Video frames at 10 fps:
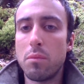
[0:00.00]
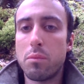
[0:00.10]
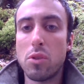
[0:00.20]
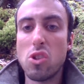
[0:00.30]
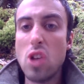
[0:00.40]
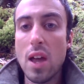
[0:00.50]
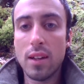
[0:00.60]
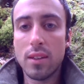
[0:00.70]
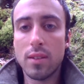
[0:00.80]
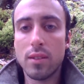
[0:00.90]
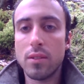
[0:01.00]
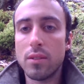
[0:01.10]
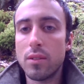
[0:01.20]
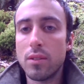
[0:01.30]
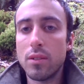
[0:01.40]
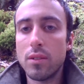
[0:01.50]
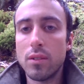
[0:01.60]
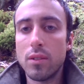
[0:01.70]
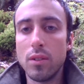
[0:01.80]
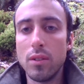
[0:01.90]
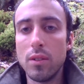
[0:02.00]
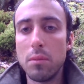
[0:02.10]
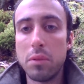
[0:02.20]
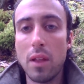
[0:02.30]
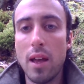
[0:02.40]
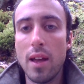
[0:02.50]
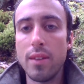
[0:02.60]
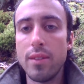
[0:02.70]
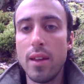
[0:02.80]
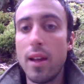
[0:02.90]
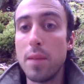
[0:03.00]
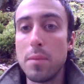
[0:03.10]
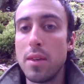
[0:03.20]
project or imply that I'm